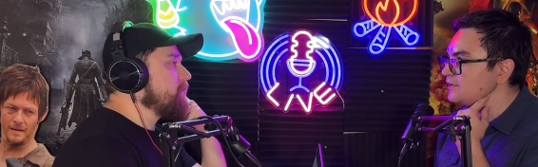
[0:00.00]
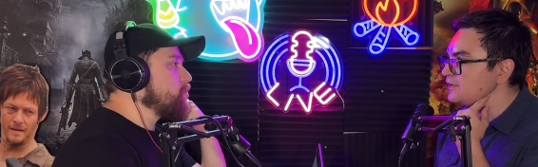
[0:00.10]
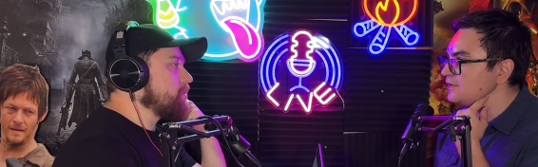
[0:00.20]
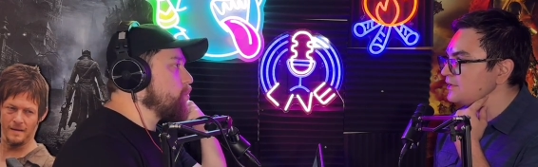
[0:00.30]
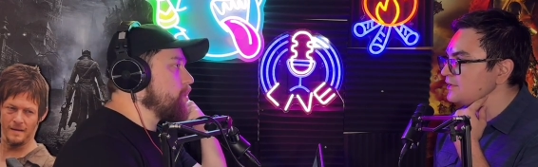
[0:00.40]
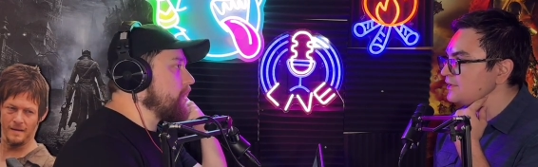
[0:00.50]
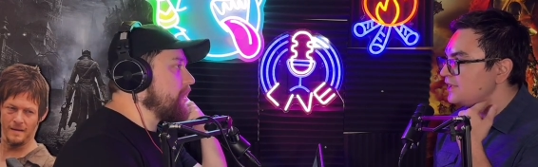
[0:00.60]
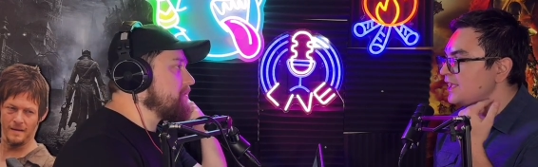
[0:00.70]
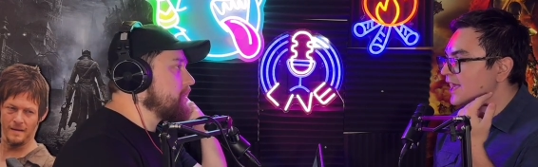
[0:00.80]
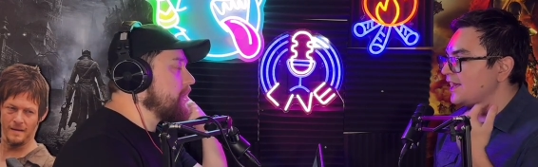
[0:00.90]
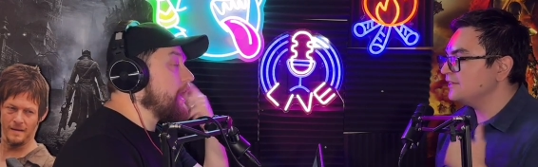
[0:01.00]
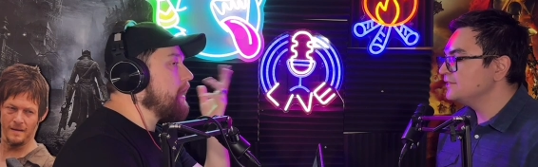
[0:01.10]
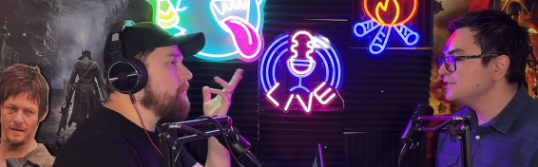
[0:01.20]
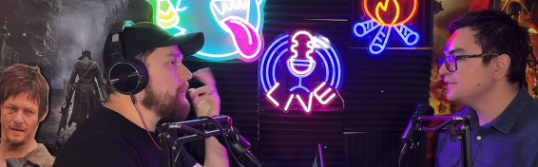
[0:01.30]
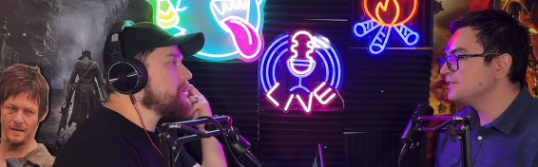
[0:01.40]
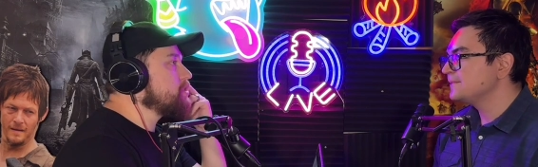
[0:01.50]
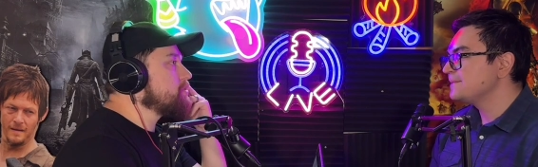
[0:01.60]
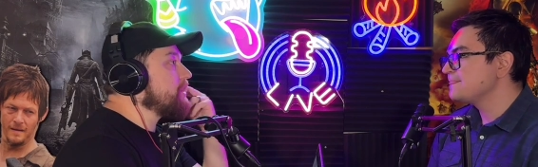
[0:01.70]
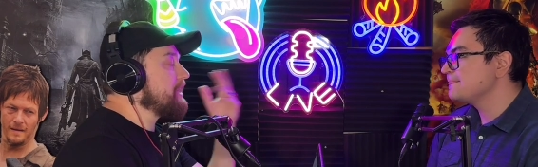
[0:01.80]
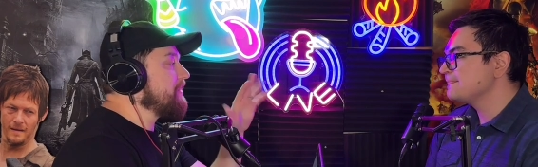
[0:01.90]
Speaker 1: World of Warcraft. Yeah. It, it makes no...
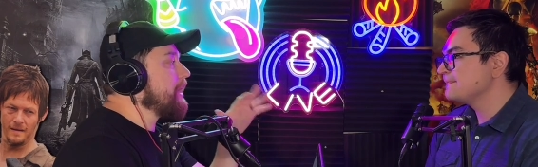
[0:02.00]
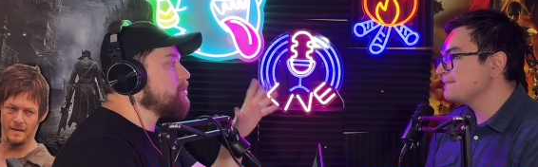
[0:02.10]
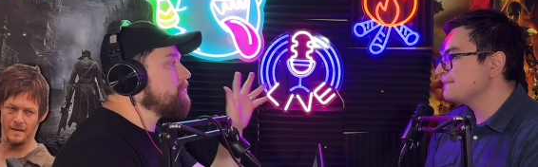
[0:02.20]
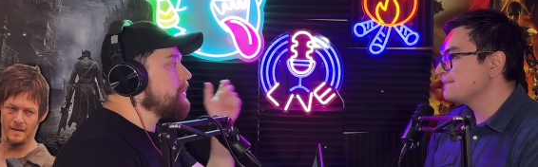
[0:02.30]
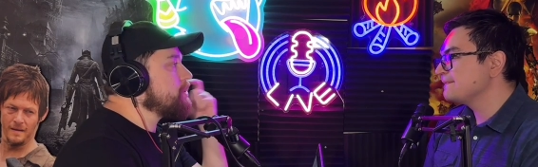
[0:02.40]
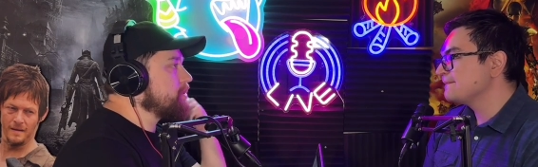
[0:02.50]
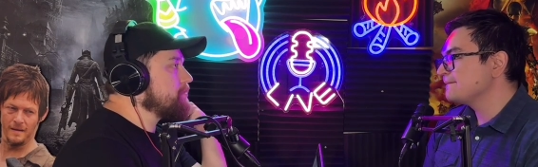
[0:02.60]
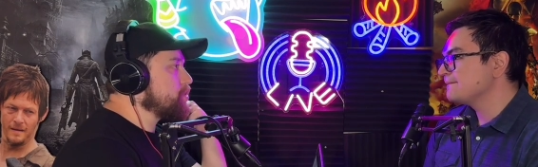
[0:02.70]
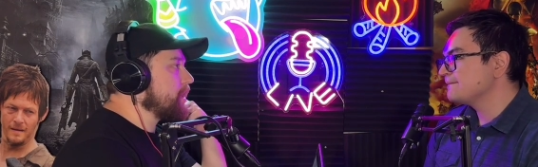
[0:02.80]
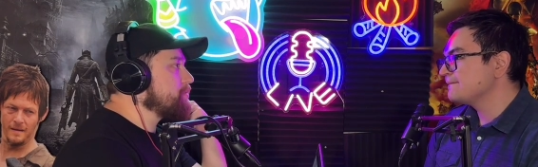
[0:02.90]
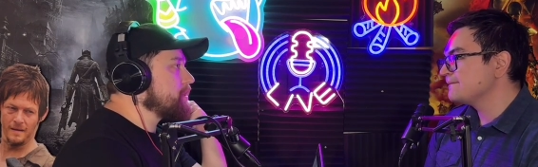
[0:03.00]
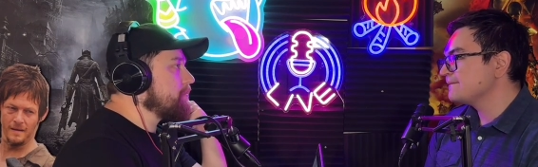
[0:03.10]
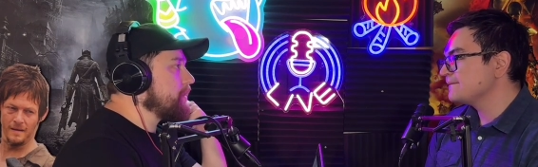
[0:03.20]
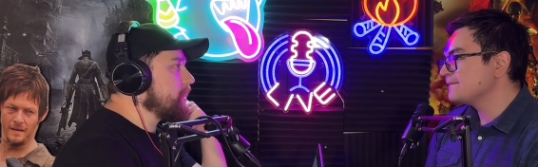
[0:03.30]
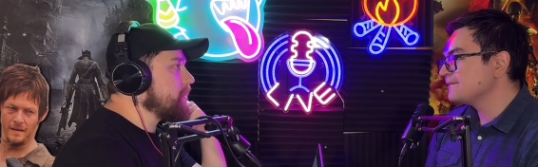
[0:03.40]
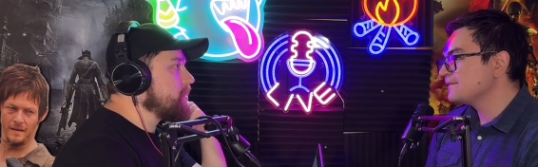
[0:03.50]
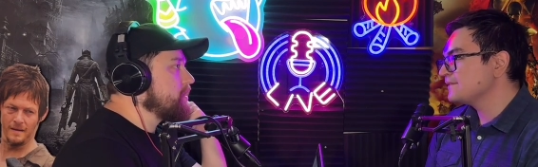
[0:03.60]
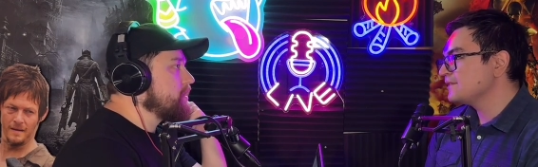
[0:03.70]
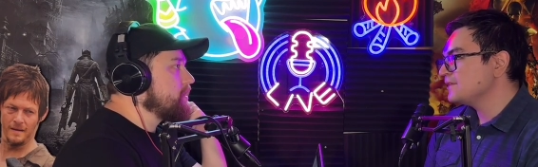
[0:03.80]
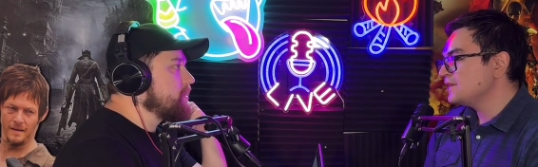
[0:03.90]
Like, that should be your subscription to play it.
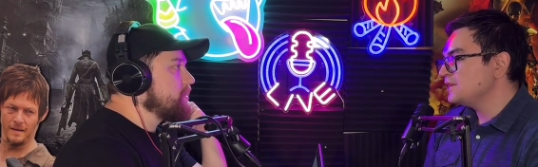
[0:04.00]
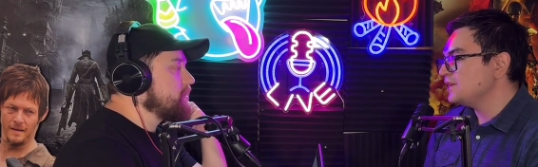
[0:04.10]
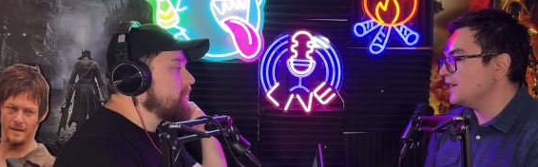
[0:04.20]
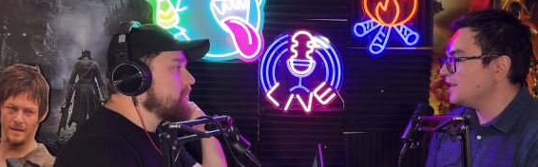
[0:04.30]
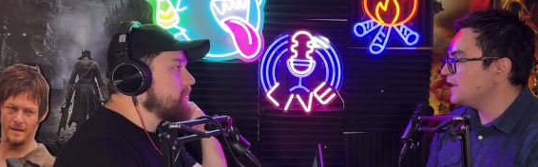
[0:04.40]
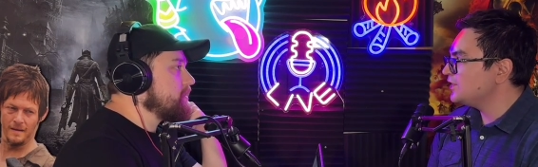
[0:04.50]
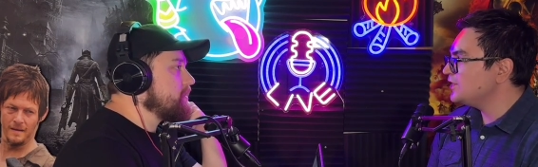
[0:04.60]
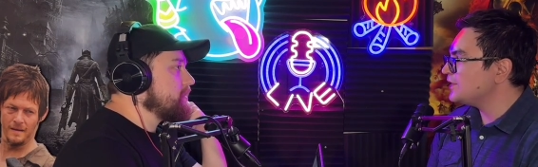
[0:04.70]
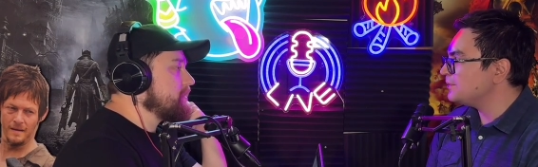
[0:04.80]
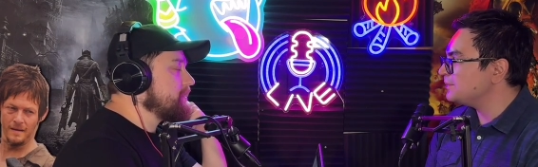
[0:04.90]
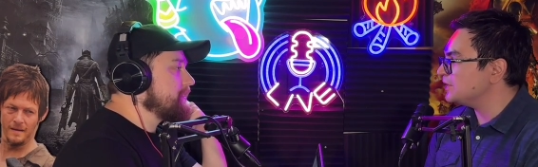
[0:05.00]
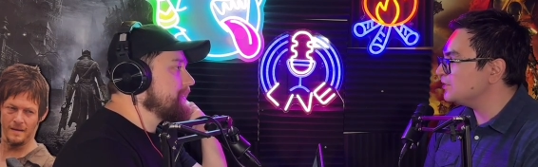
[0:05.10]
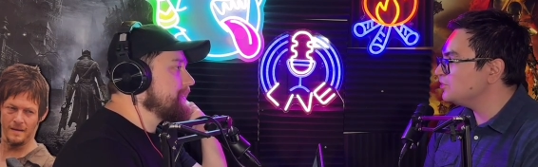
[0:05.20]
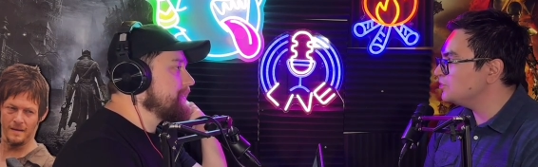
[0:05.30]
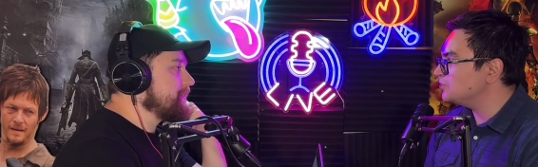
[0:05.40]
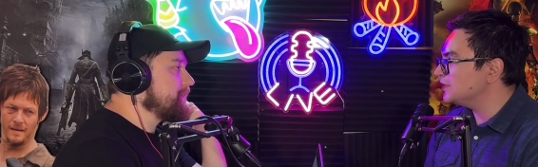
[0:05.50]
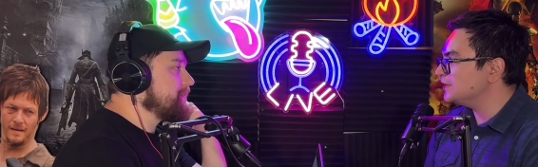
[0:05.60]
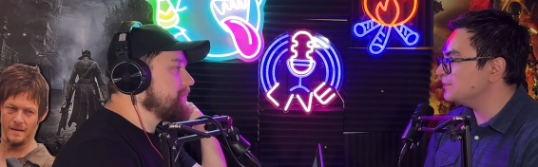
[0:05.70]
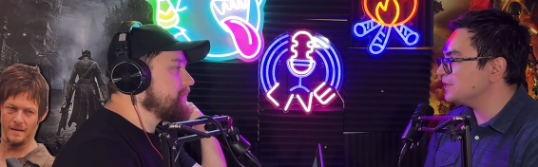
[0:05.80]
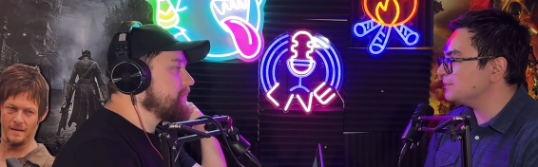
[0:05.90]
Speaker 2: Yeah, I think that would be a cool way to
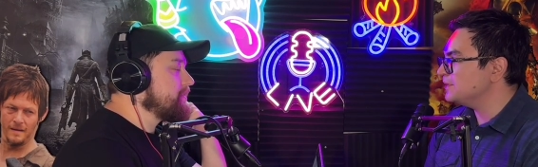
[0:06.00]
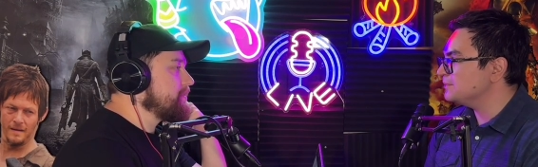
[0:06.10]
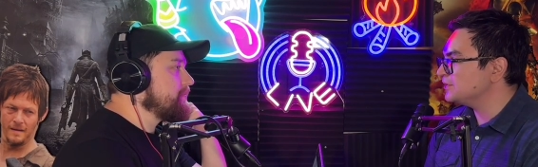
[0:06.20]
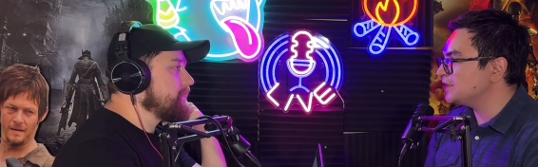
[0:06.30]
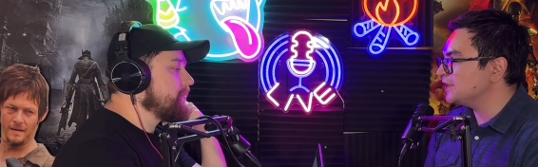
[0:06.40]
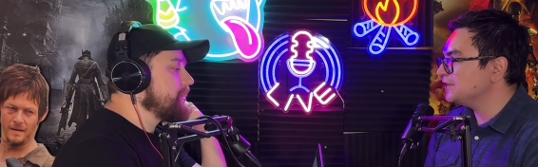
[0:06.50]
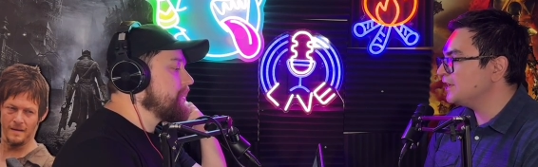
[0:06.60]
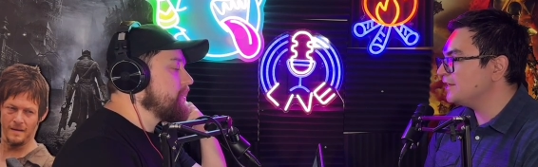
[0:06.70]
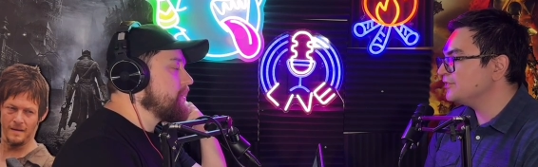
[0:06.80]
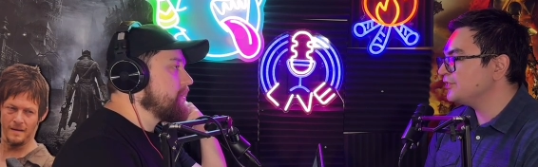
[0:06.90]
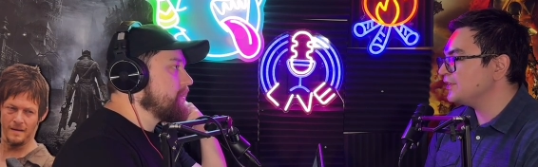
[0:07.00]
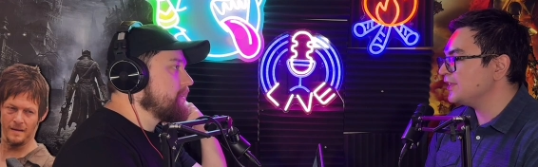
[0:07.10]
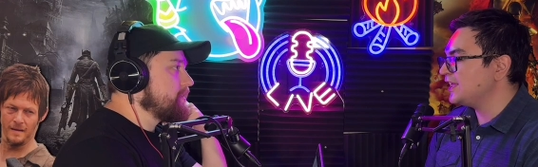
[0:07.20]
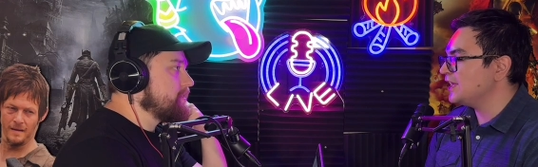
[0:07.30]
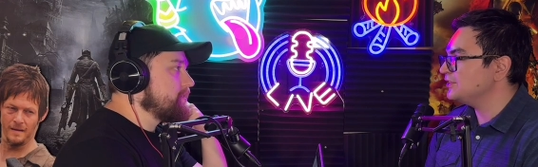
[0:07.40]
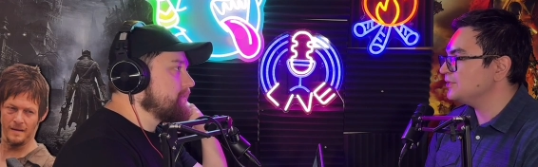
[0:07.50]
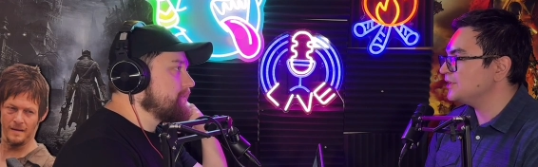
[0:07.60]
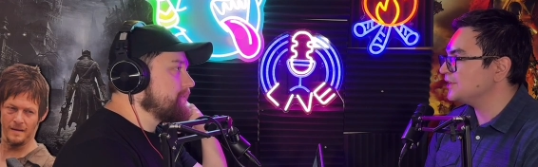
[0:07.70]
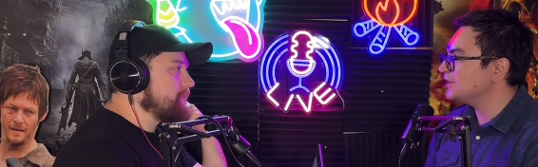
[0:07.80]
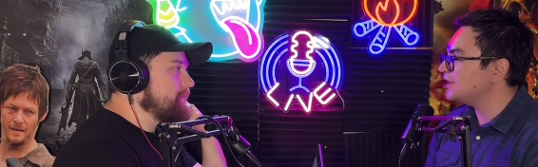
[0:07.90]
bring people on. Obviously, they can't do it
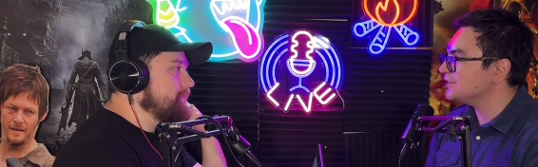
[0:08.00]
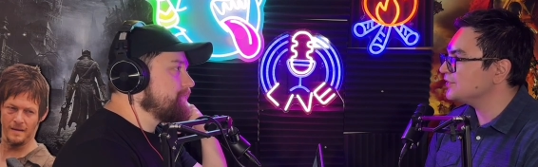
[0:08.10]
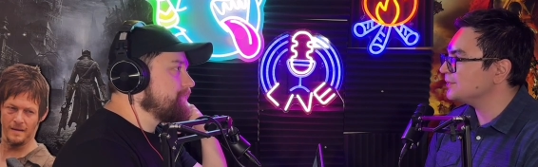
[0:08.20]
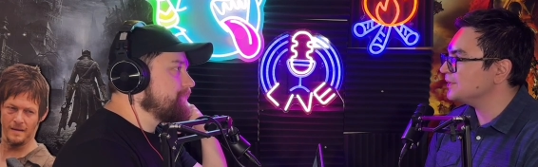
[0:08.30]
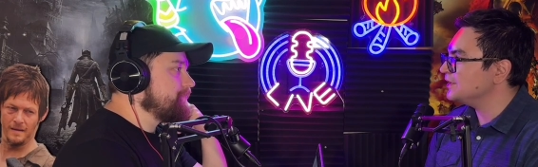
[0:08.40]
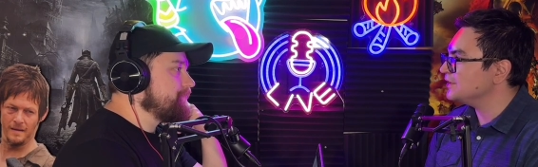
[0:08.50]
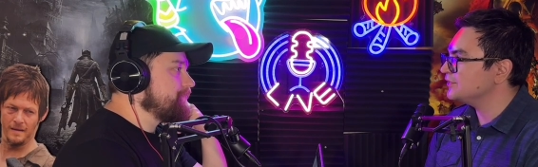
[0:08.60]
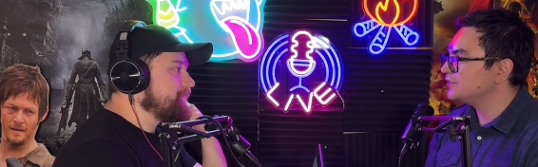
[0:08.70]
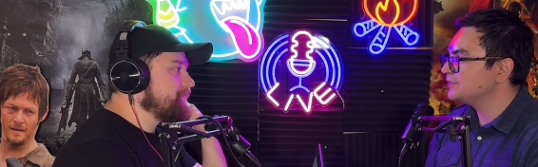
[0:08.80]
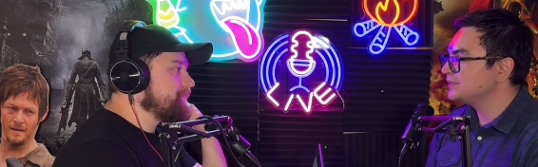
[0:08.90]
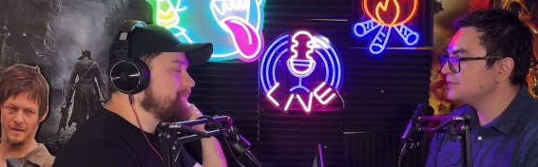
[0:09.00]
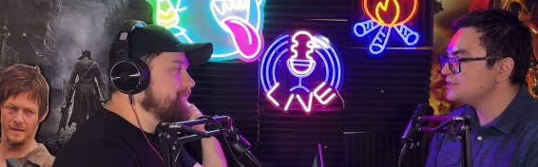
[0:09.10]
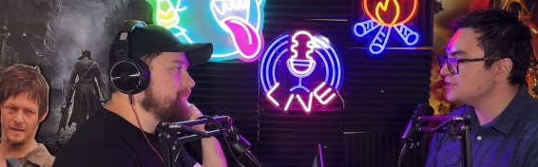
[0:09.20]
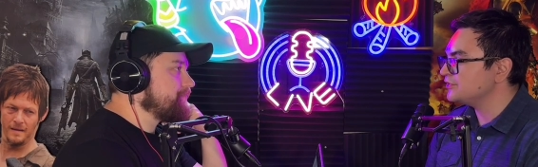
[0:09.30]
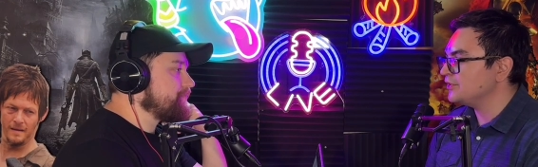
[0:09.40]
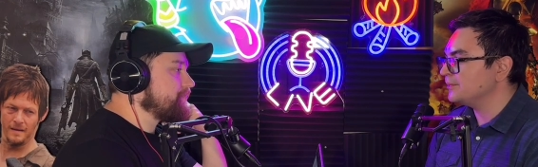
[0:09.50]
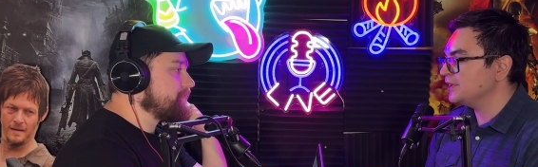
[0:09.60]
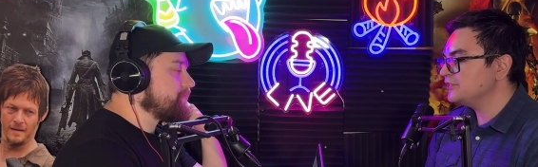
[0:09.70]
on console because just so many